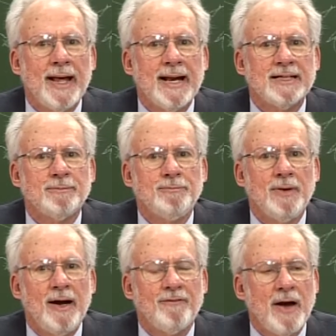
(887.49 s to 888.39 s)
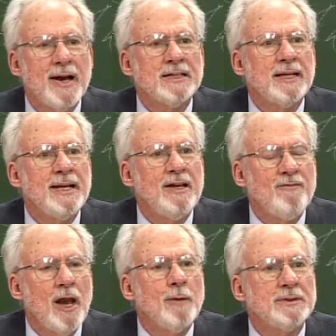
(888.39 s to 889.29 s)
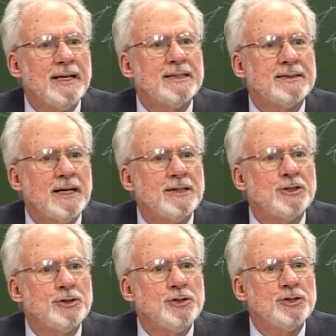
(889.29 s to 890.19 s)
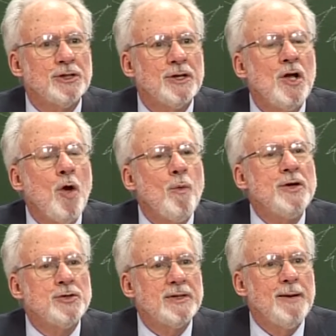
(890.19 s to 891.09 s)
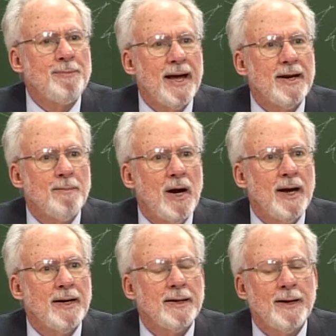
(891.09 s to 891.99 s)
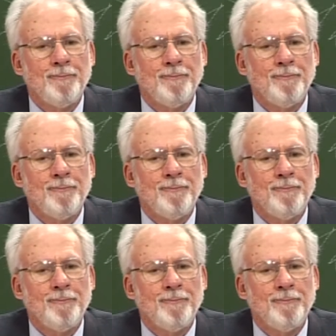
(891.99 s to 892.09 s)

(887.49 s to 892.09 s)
and as Afghanistan develops its constitution, we should keep that in mind.